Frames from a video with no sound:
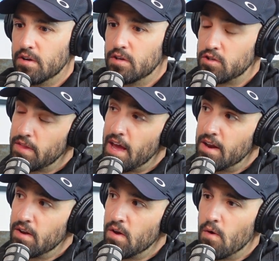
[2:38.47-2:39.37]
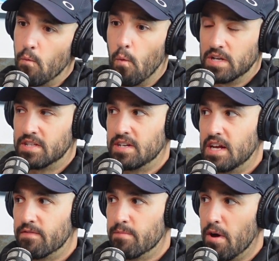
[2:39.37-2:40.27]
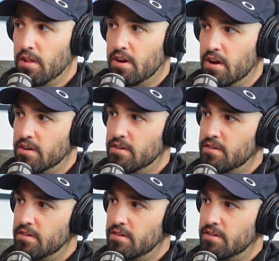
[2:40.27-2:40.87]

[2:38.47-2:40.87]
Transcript: So then what's the need for Polygon?